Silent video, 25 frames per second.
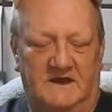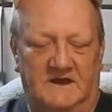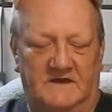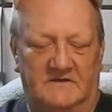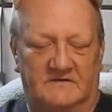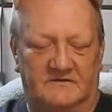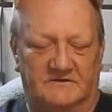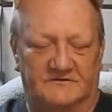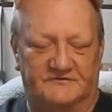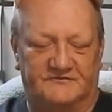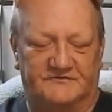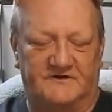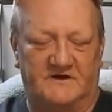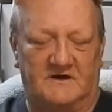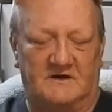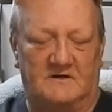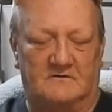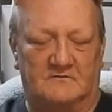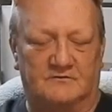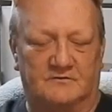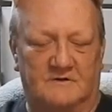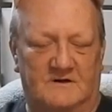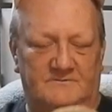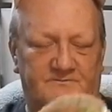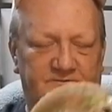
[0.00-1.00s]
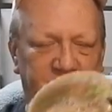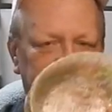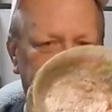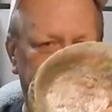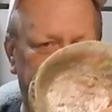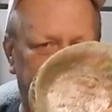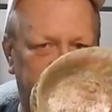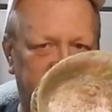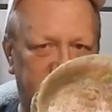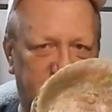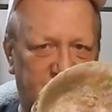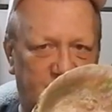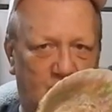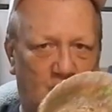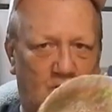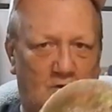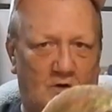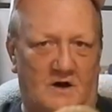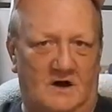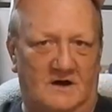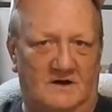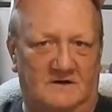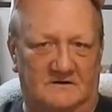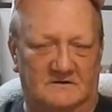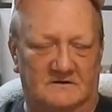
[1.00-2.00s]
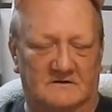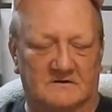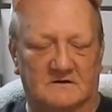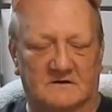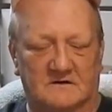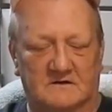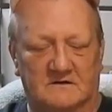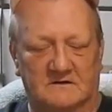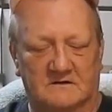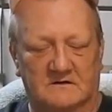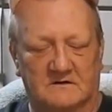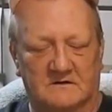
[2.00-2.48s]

And the shell represents water,